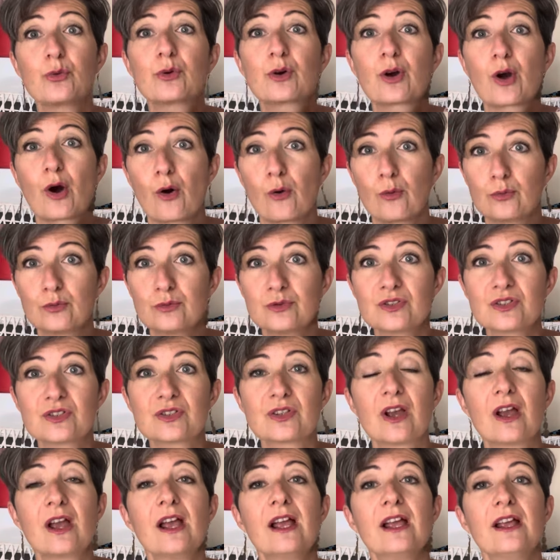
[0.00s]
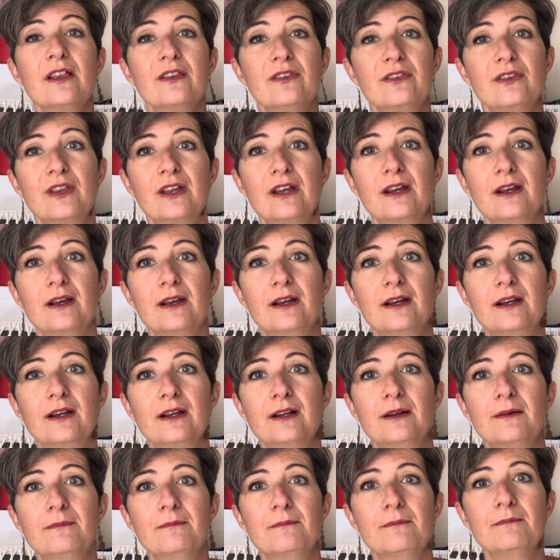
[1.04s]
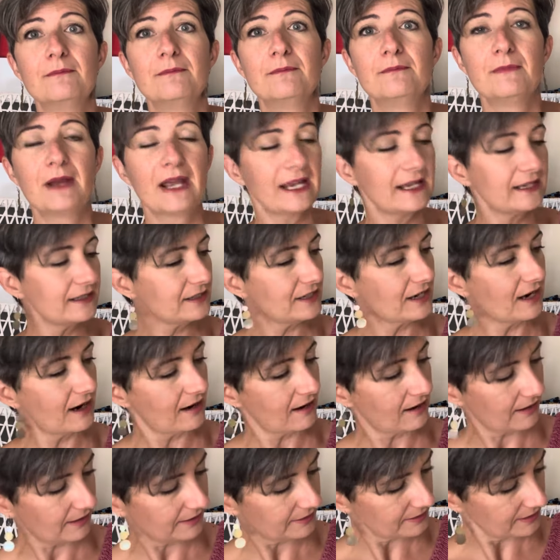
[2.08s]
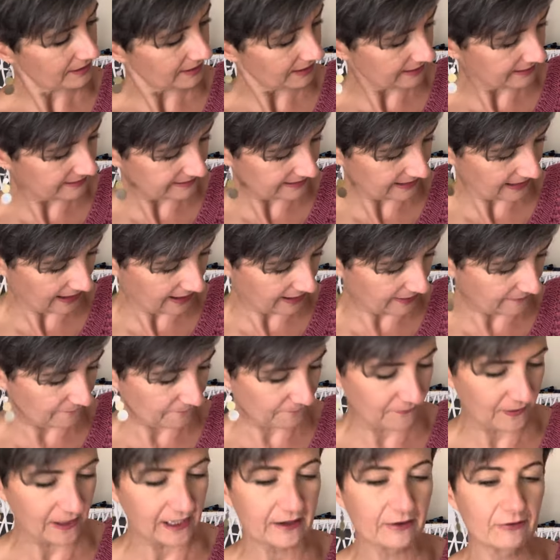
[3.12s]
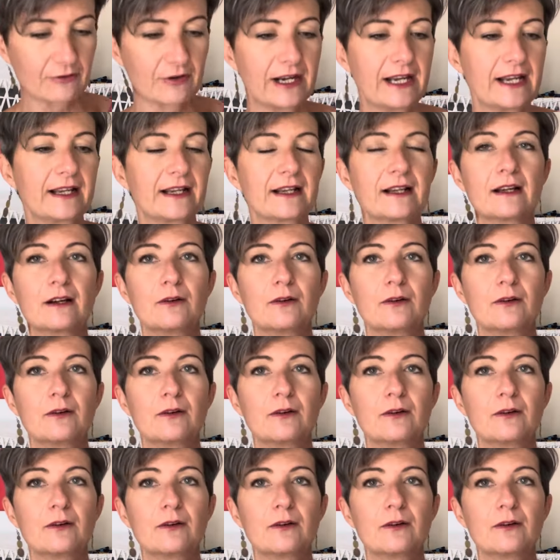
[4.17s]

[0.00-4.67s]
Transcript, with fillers: cones. The um, main yarn is a fingering